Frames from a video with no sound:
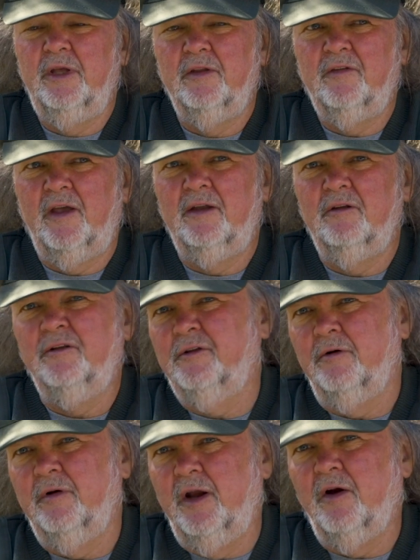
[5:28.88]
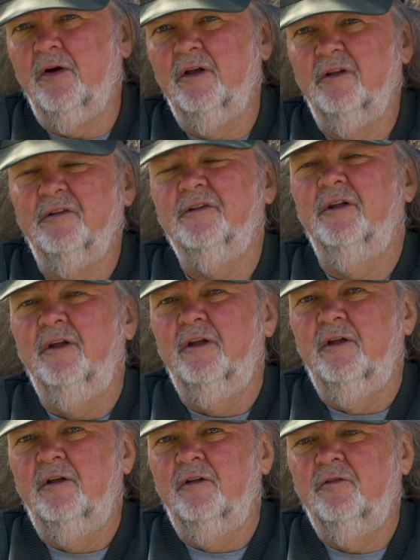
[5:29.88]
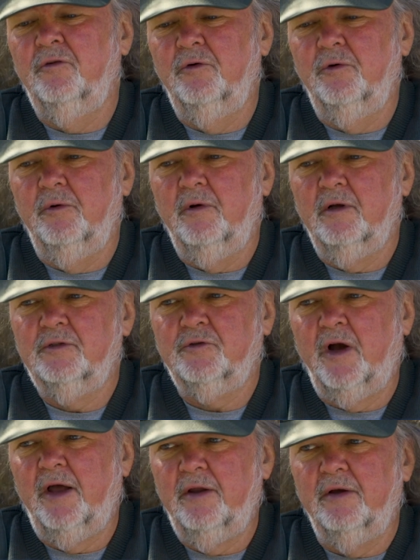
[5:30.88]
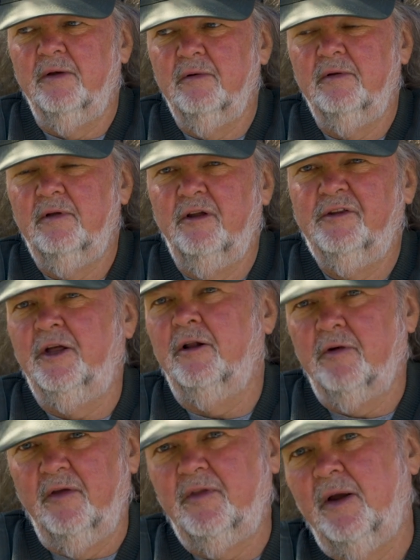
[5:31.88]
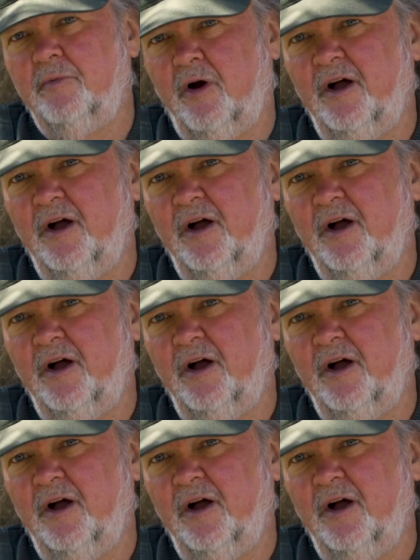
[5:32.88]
we intend in certain areas to try to accelerate that